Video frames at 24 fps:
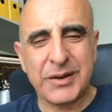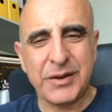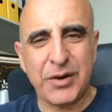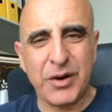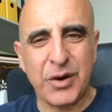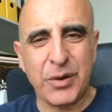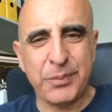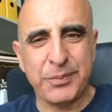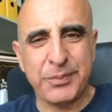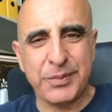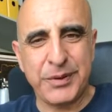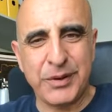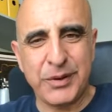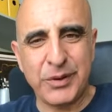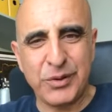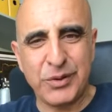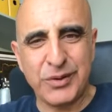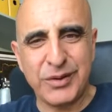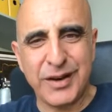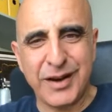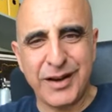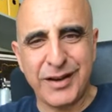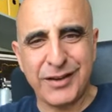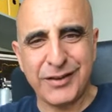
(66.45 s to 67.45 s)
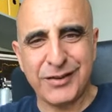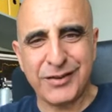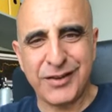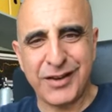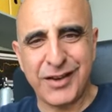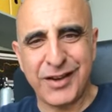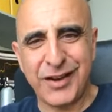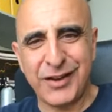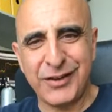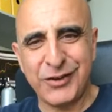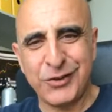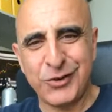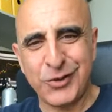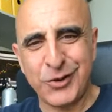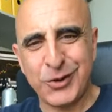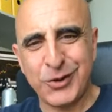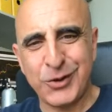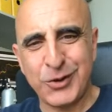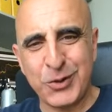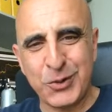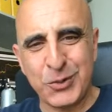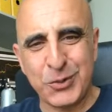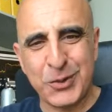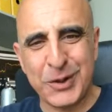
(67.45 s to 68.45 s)
Hope you guys enjoyed
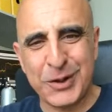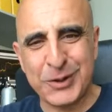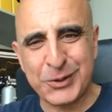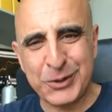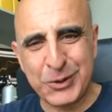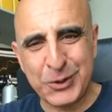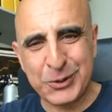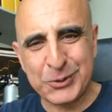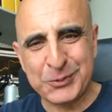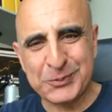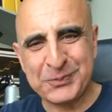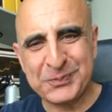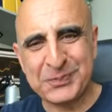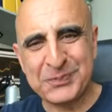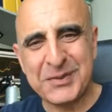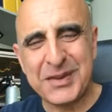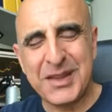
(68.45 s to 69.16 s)
your week too.